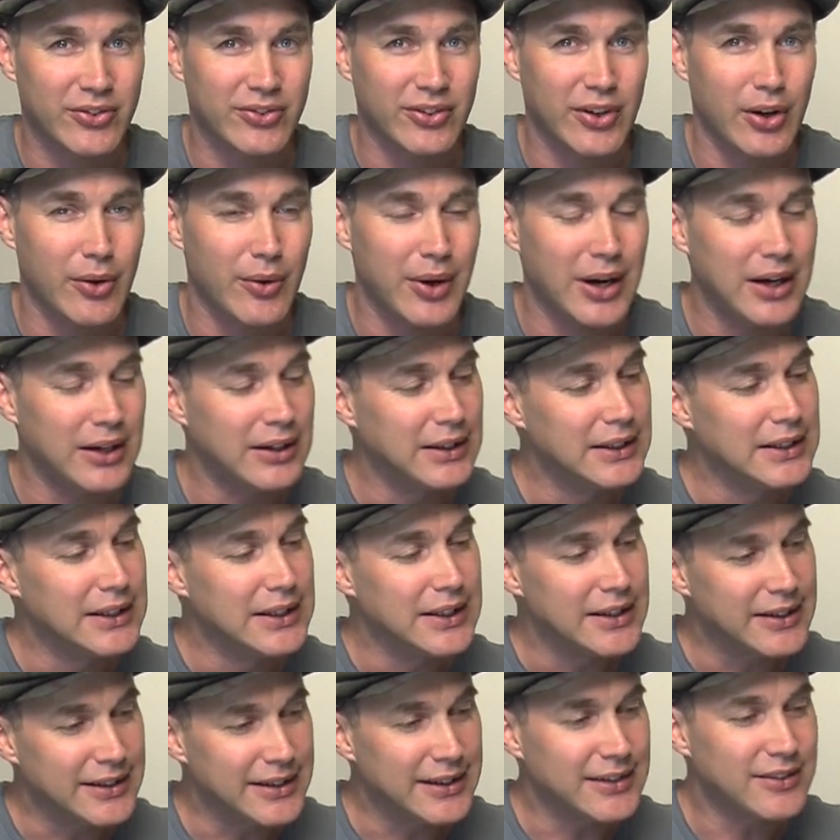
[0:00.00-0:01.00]
So uh,
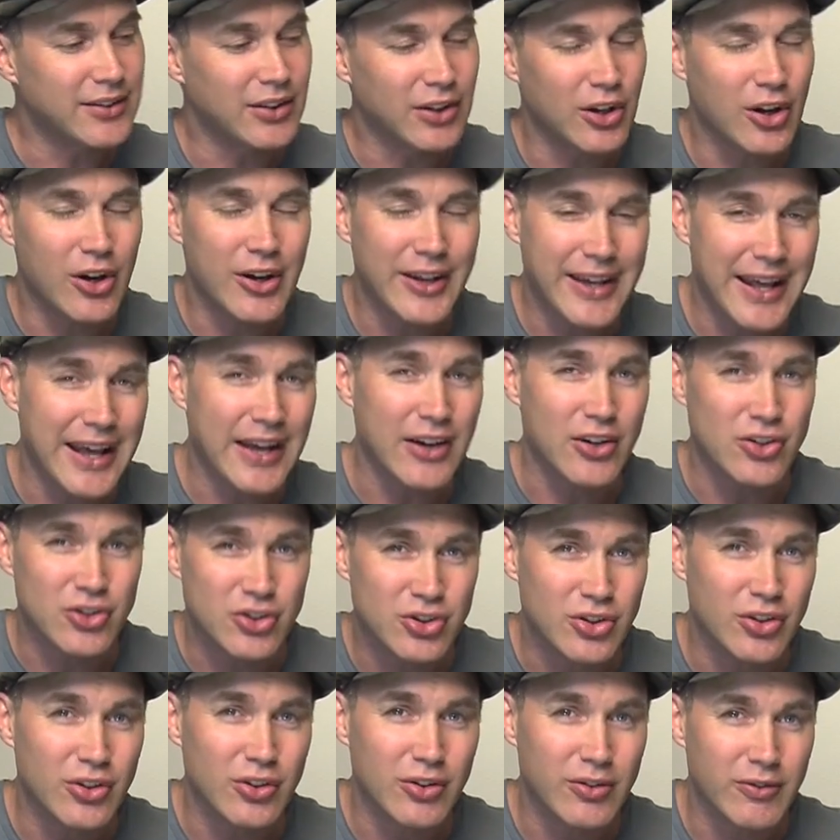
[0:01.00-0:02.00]
you need to learn how to
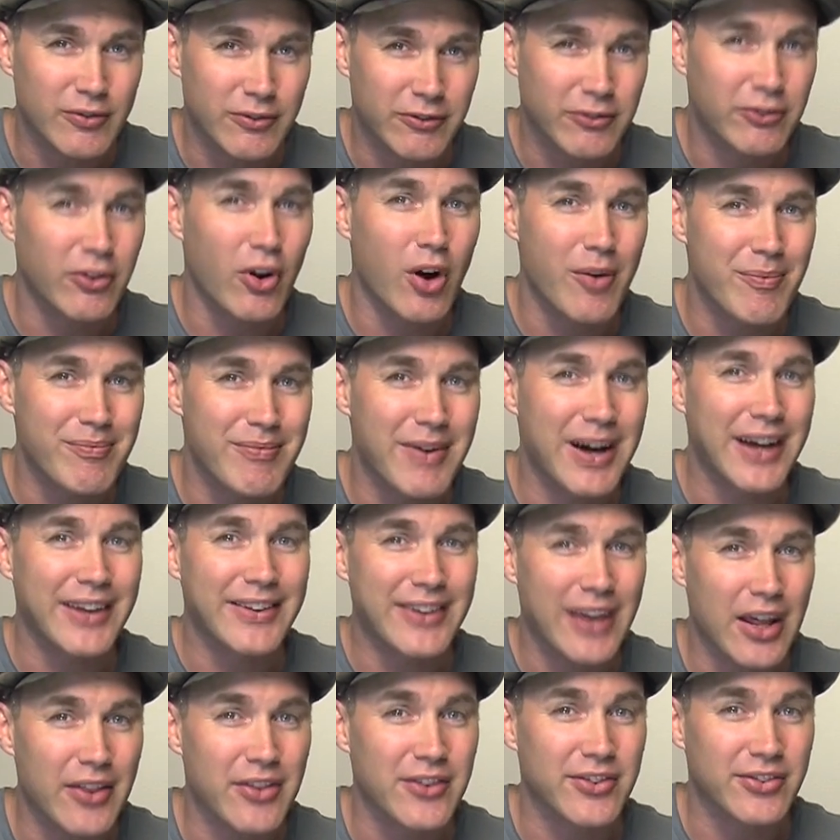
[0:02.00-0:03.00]
tune from
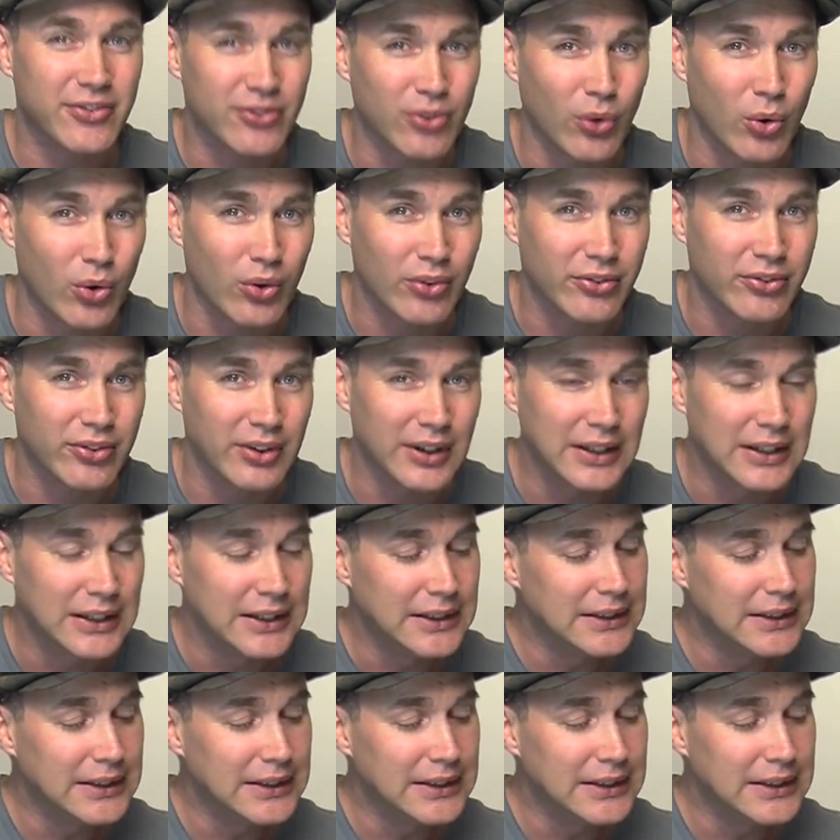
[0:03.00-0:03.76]
another source.